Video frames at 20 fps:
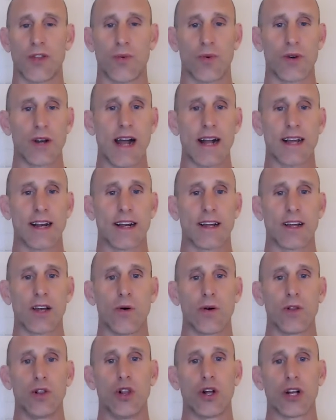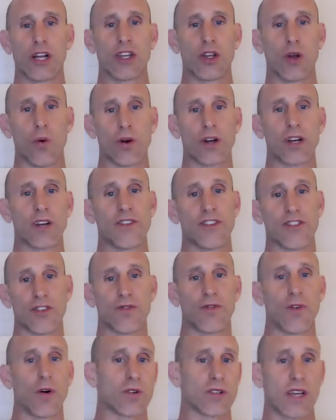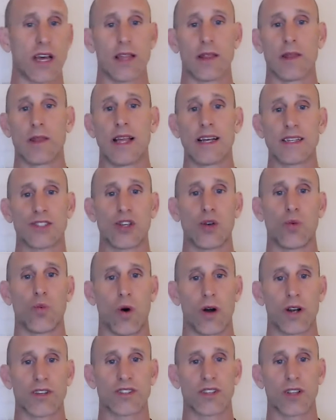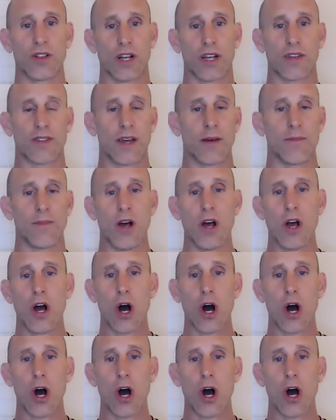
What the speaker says: We're not going to go and look at your individual photos unless you want us to look at them.